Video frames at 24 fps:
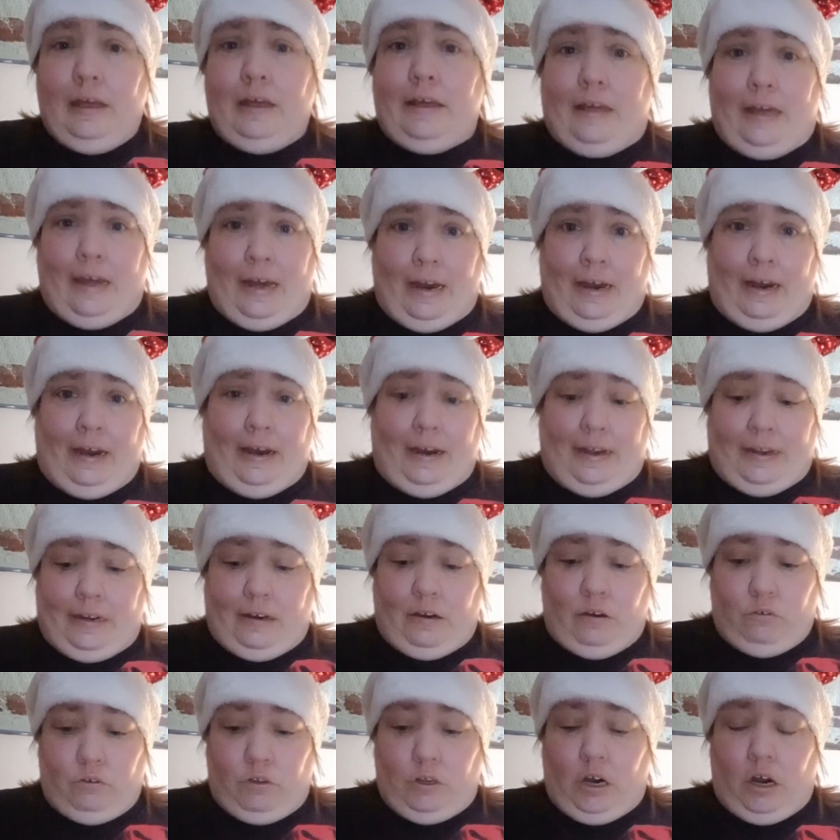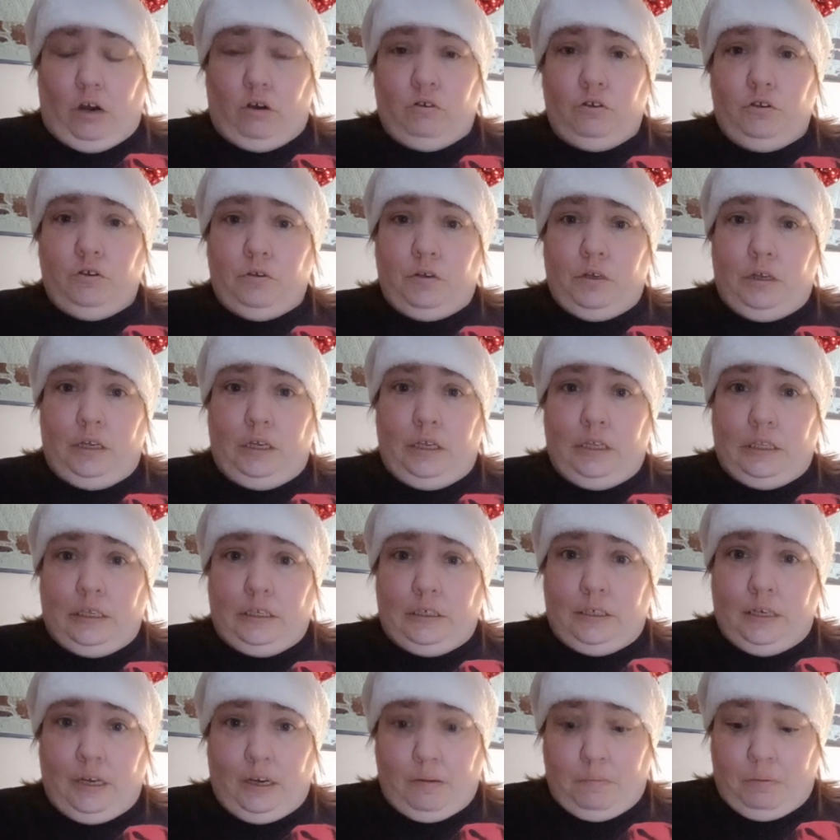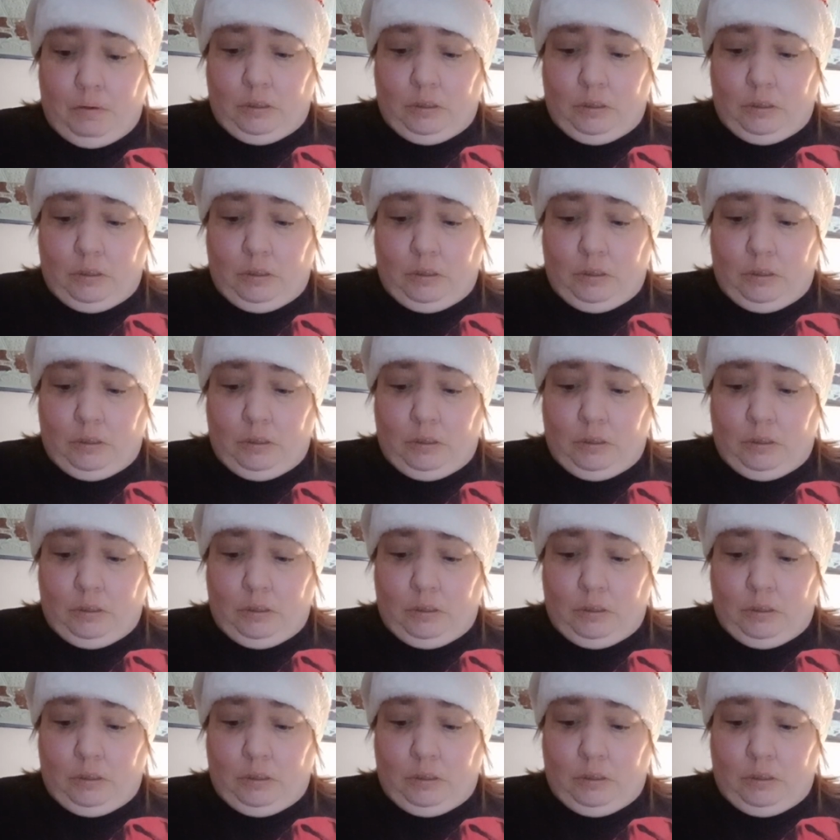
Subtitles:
Yeah, I know, y'all. You can get the tub a